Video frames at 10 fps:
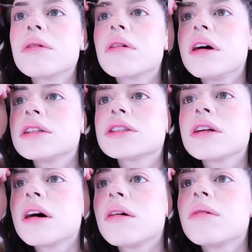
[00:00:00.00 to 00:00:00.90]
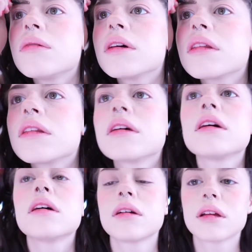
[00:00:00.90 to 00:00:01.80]
Brush it out with
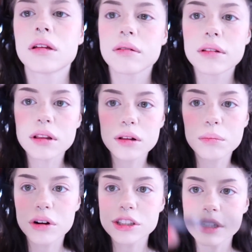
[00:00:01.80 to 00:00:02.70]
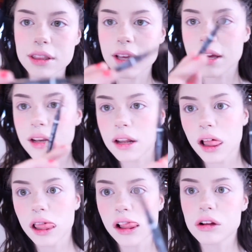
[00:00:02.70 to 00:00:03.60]
the little brush at the end.
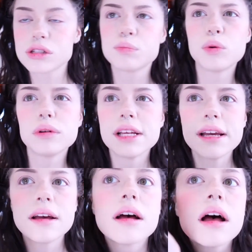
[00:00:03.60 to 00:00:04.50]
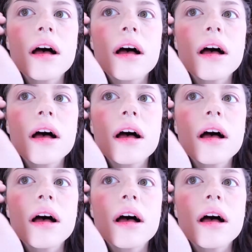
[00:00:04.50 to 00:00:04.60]
A little spoolie.